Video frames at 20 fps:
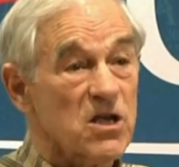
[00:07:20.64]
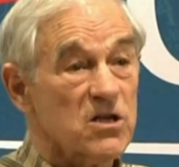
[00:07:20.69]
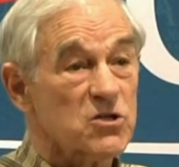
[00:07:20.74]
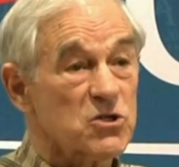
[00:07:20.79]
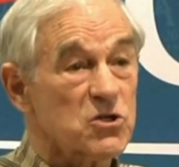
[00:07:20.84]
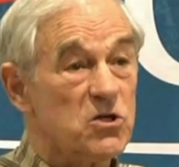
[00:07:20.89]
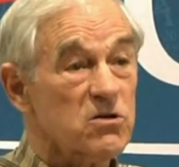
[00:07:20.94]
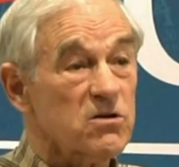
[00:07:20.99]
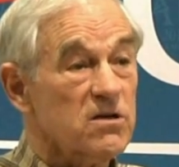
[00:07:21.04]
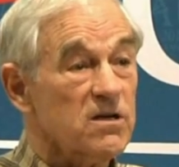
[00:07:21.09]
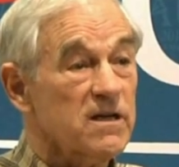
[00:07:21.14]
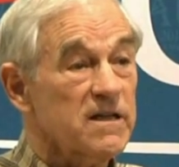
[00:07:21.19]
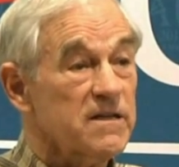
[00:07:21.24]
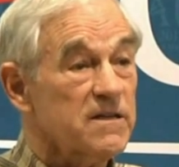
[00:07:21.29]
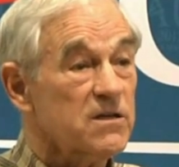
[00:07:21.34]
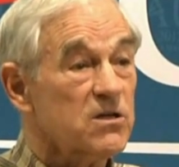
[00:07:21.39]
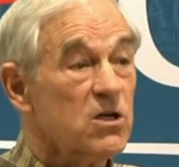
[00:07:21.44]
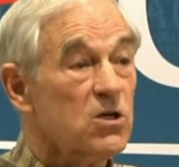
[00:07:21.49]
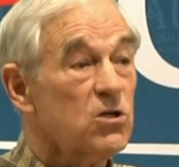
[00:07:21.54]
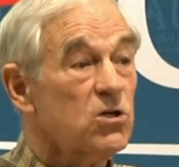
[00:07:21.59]
certainly
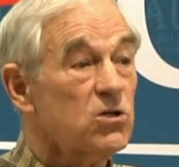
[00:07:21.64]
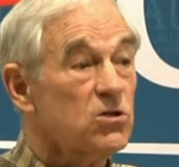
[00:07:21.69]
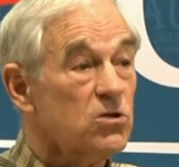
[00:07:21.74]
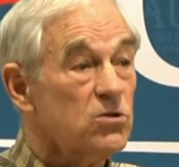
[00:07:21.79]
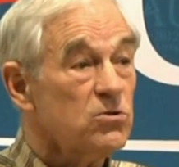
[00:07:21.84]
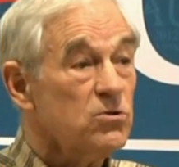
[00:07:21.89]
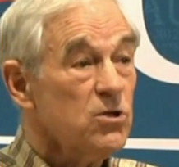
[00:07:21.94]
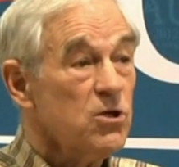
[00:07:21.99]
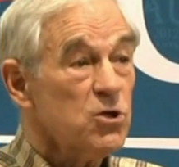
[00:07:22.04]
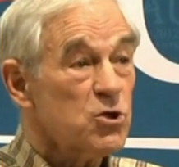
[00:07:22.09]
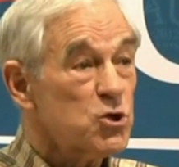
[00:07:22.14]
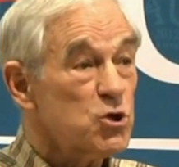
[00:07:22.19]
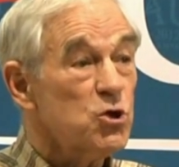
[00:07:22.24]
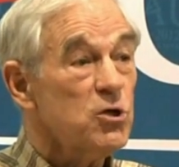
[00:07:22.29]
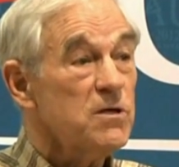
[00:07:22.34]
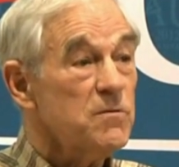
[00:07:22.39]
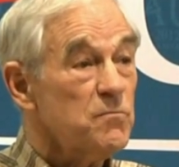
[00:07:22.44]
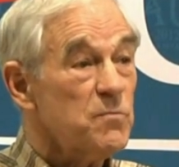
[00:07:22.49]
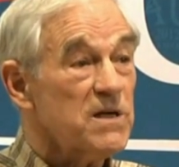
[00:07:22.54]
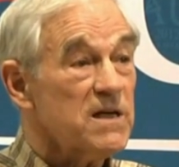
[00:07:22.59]
the goal
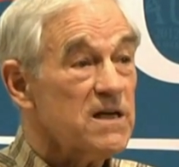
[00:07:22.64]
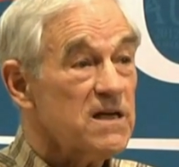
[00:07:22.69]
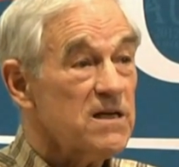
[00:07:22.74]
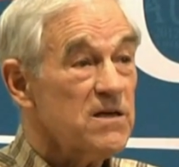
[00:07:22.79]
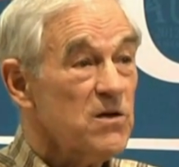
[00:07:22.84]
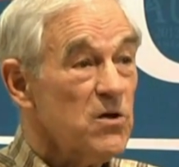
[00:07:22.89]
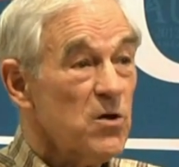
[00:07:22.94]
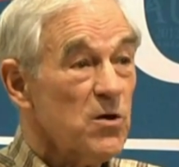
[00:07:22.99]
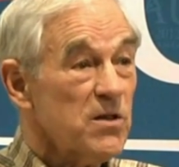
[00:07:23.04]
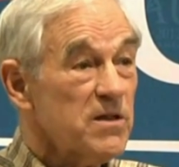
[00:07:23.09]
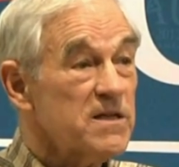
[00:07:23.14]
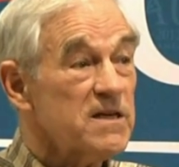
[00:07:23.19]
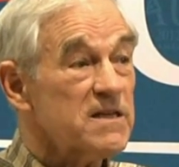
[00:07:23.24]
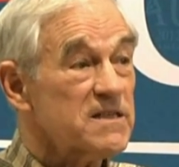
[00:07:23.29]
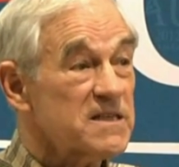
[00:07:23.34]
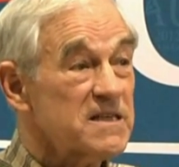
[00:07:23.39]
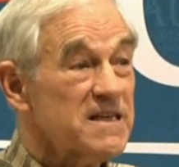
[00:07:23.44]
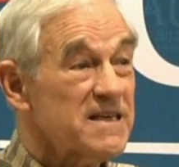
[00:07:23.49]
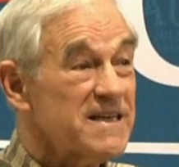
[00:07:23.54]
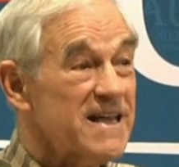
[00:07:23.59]
shouldn't be
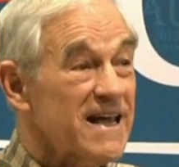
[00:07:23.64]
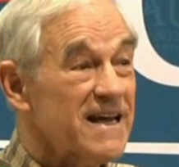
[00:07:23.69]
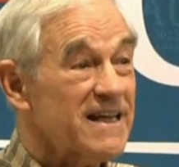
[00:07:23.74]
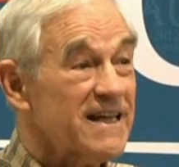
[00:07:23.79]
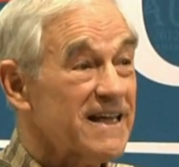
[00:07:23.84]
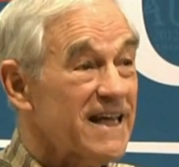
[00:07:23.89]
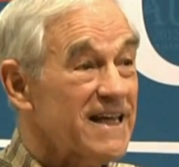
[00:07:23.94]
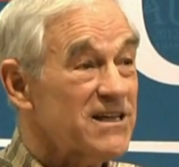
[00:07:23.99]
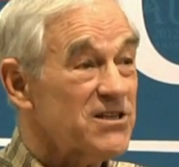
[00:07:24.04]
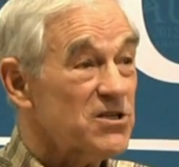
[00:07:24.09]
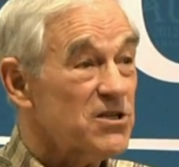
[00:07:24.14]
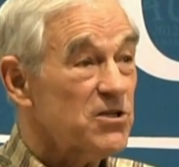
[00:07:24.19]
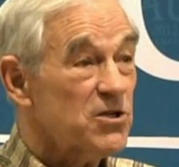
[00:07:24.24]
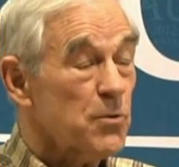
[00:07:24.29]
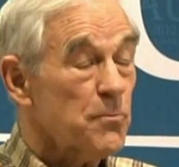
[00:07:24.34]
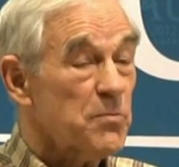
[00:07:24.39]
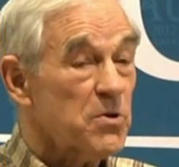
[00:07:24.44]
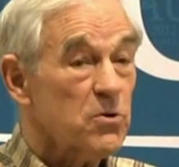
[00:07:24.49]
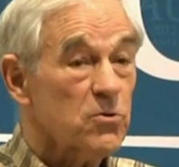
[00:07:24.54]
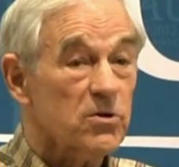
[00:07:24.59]
this dedication
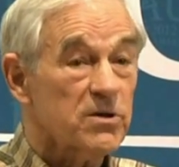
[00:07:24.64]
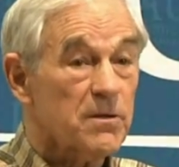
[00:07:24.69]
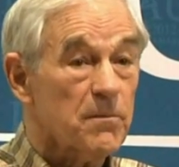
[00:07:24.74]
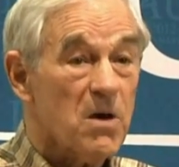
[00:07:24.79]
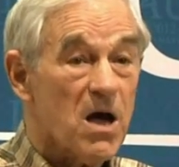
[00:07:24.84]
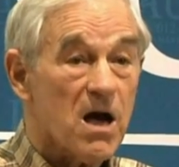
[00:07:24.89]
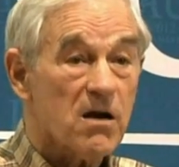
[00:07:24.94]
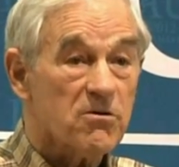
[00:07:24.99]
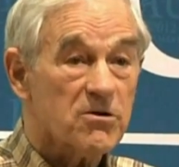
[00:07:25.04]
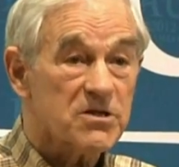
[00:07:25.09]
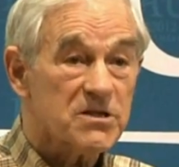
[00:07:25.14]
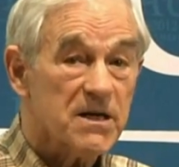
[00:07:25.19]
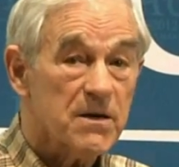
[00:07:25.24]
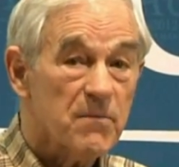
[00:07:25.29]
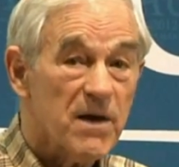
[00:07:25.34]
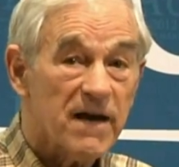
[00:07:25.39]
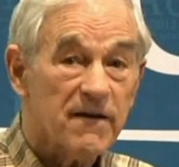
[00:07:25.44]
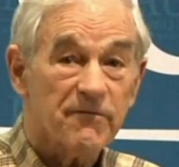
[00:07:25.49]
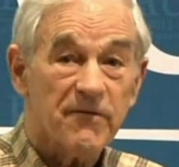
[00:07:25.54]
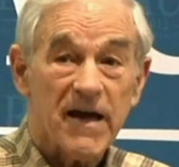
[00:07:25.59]
to pure democracy.
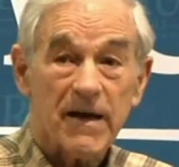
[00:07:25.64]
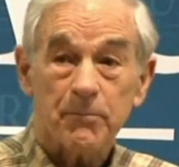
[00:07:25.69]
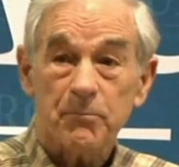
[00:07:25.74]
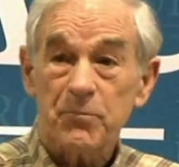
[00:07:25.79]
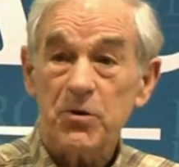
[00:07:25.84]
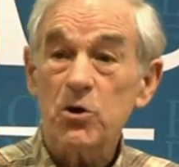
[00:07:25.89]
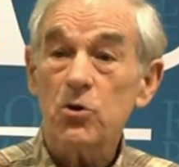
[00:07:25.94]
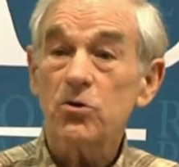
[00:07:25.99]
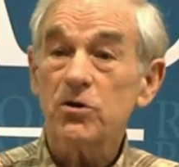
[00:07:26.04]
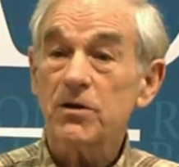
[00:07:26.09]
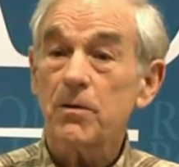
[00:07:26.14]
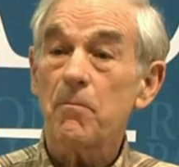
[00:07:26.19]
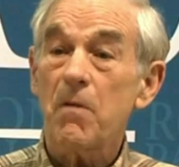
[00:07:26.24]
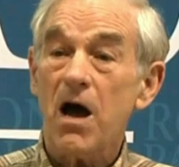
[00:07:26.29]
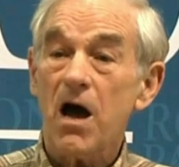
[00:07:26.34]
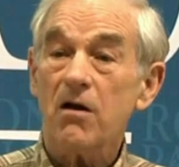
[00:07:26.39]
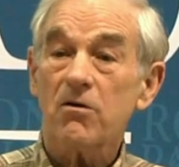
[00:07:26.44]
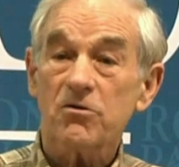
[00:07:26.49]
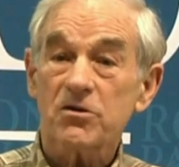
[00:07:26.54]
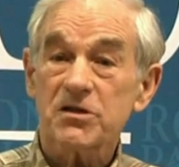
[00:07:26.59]
Matter of fact, pure
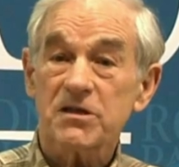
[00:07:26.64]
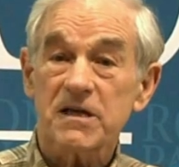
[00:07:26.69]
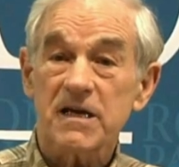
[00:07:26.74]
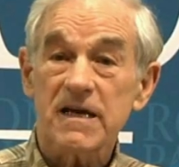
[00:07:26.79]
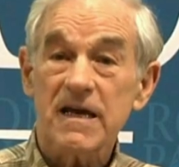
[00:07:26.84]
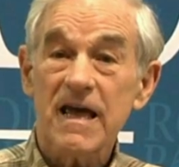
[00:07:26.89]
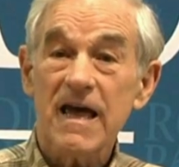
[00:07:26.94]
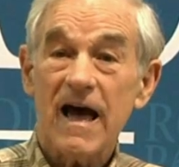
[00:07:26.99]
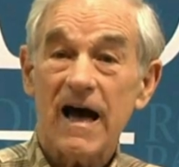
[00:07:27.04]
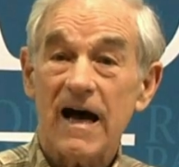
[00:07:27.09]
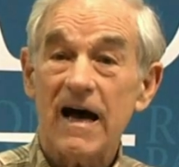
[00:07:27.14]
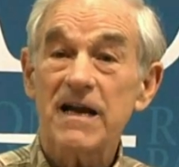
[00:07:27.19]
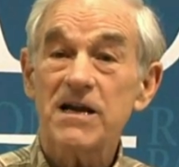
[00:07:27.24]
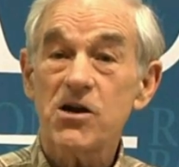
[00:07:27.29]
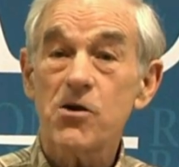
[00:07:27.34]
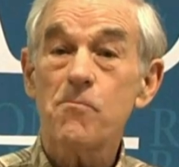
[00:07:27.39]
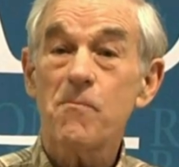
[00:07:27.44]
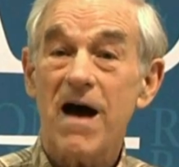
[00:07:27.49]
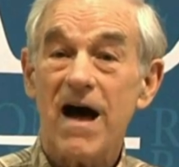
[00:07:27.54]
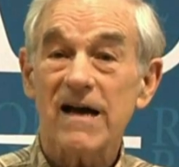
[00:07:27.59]
democracy
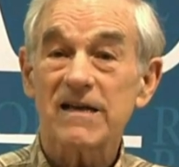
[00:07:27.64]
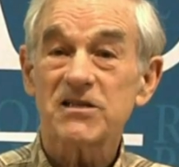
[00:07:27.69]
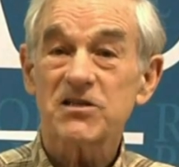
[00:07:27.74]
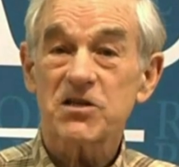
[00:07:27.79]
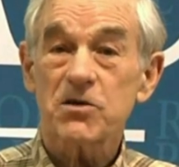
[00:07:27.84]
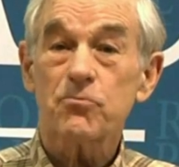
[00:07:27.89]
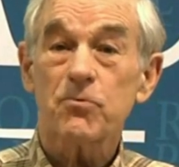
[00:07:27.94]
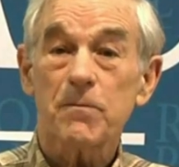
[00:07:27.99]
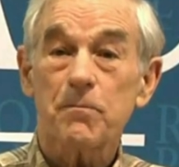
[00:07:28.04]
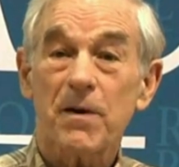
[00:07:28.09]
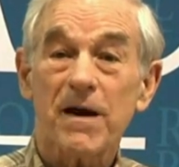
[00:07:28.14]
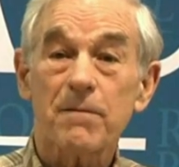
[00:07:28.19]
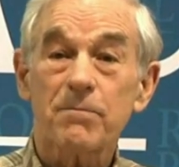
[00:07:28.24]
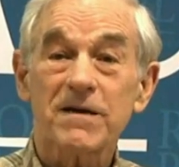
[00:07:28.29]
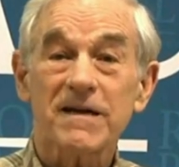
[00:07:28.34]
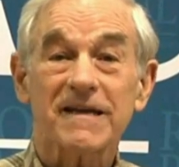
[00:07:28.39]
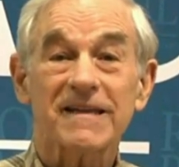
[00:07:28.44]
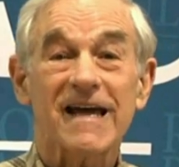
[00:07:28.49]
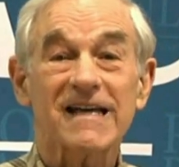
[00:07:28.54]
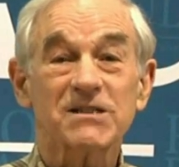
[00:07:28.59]
undermines the
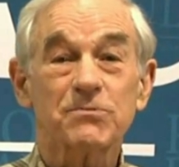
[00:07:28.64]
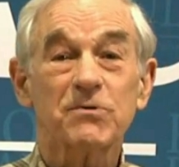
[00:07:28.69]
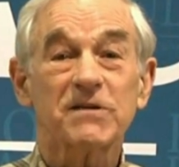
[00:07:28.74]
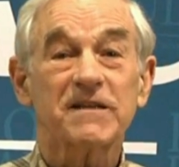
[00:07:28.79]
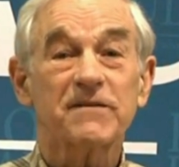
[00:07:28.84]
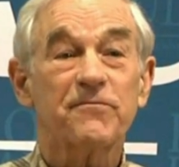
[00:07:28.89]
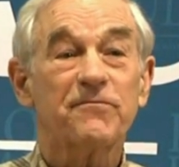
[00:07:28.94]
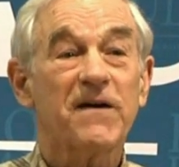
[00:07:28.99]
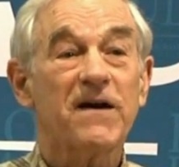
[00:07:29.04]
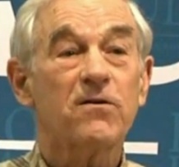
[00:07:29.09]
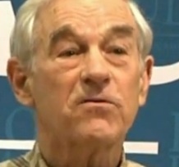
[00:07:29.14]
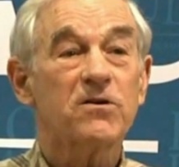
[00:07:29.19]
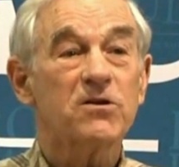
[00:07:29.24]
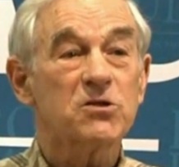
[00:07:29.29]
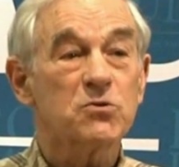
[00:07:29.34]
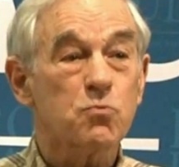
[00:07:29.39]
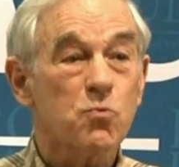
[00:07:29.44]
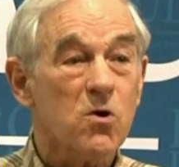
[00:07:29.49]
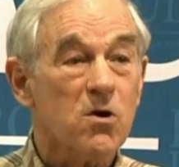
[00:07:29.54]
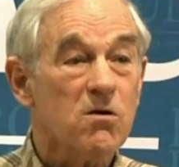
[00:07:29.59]
republic. That's what the
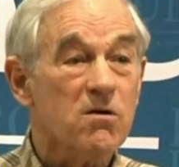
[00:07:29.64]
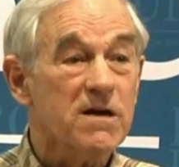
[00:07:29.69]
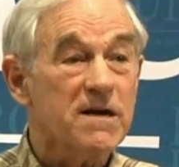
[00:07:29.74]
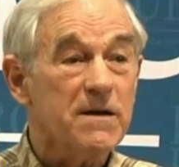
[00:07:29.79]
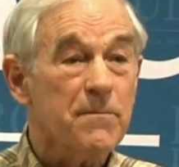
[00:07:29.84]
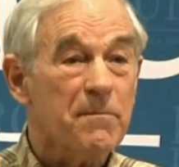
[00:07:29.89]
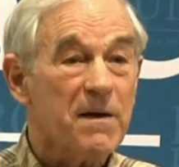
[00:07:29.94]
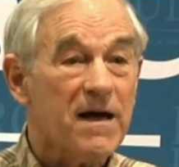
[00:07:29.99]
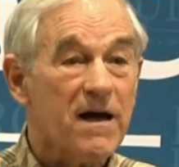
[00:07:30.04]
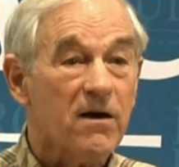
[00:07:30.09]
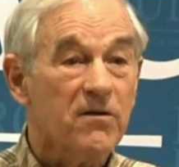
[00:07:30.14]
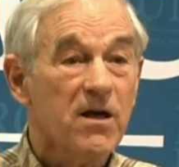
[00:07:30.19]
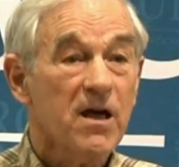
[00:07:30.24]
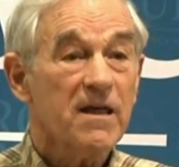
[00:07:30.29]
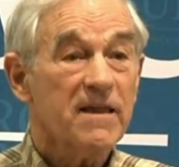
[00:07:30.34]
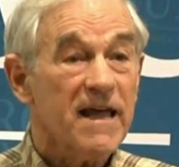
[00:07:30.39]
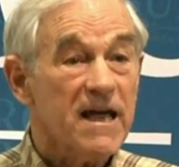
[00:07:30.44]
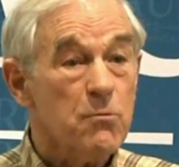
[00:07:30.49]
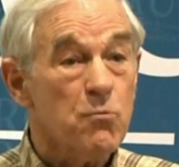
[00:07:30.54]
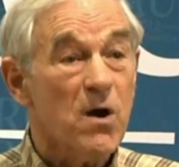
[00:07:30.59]
founders worried about.
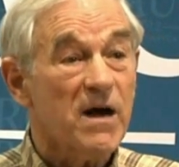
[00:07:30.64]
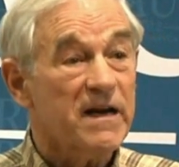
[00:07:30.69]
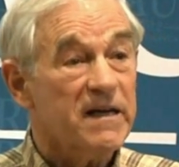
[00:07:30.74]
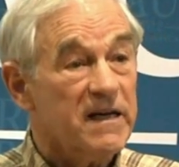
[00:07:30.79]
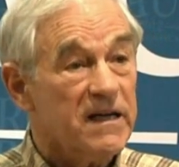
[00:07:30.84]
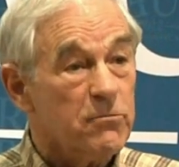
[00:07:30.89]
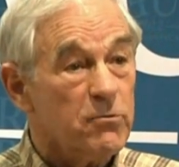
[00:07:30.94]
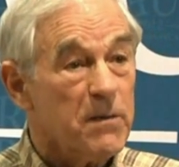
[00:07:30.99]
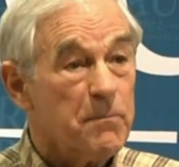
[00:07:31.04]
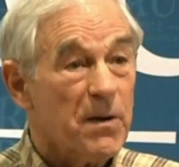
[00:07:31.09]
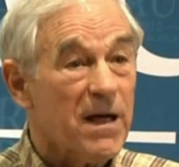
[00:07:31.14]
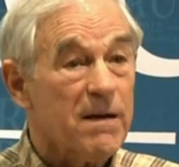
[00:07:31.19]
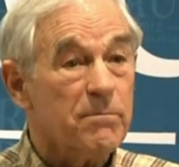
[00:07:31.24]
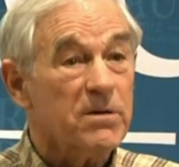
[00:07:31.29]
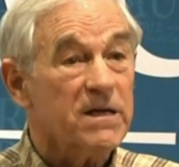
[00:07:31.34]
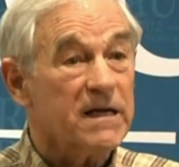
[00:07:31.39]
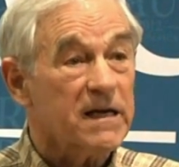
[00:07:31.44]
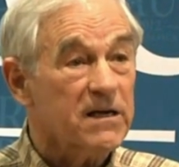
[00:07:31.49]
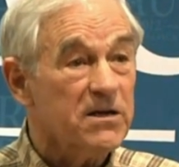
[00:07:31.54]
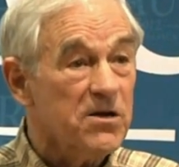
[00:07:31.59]
They wanted a
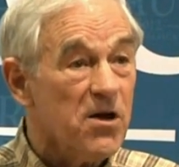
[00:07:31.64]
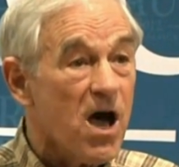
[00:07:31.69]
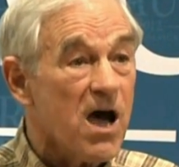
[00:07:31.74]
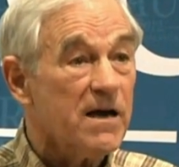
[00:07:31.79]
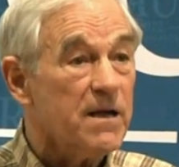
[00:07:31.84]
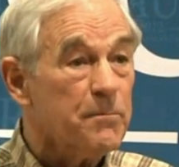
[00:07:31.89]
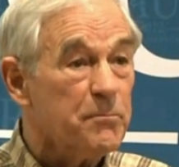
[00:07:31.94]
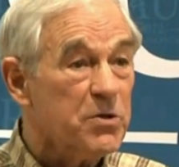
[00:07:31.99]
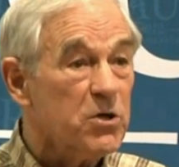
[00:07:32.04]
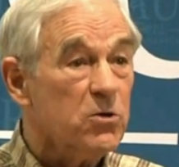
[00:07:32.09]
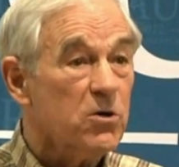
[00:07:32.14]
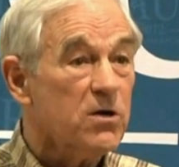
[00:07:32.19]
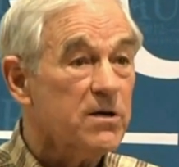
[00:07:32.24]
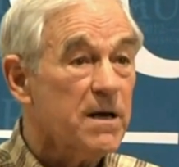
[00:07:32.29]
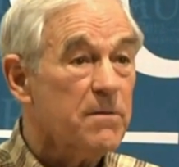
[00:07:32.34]
republic, not a pure